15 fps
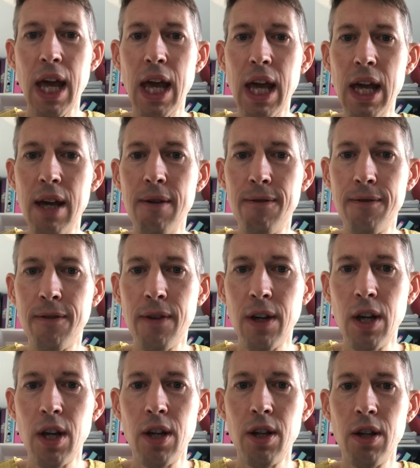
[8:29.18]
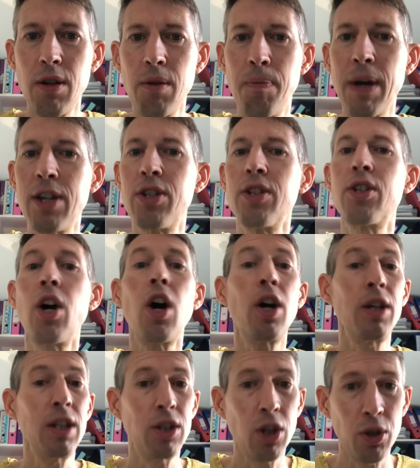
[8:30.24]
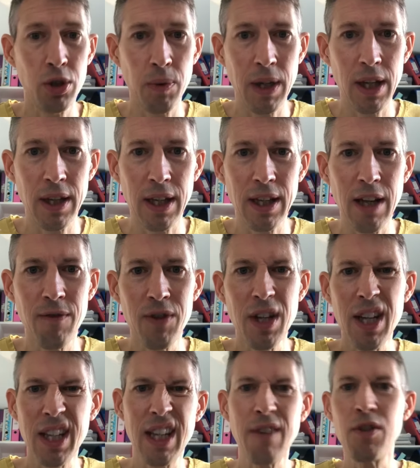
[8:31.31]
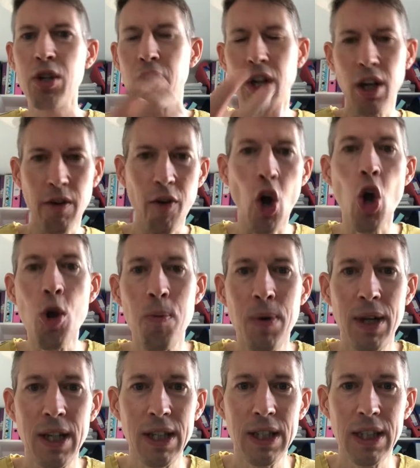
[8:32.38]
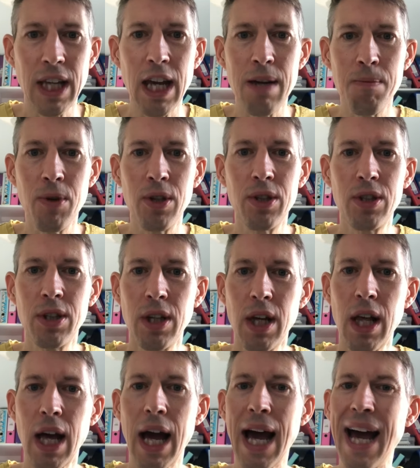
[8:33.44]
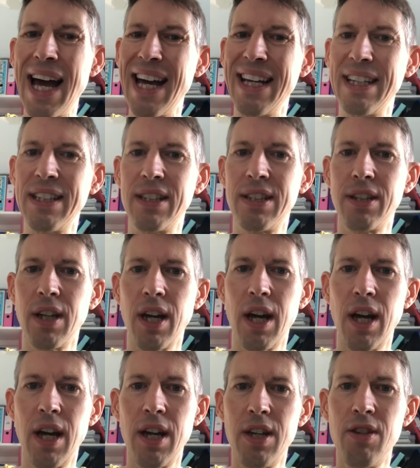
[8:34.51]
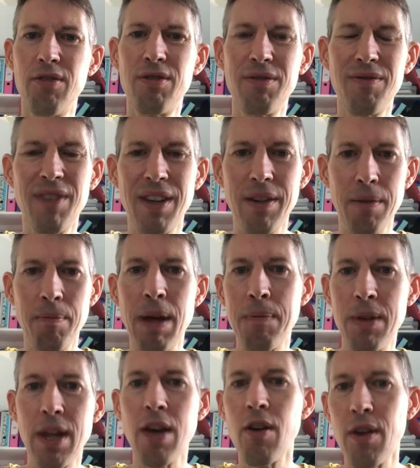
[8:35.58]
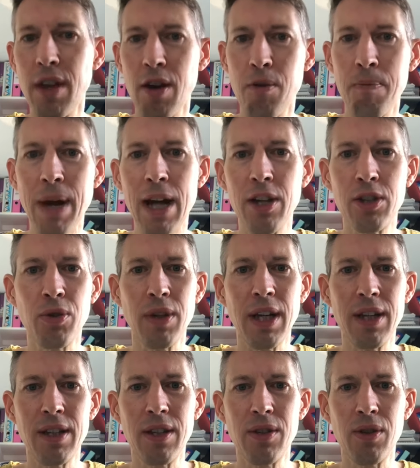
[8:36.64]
If the patient's hardly told you anything, they've given you a kind of opening statement, and maybe they're embarrassed, or they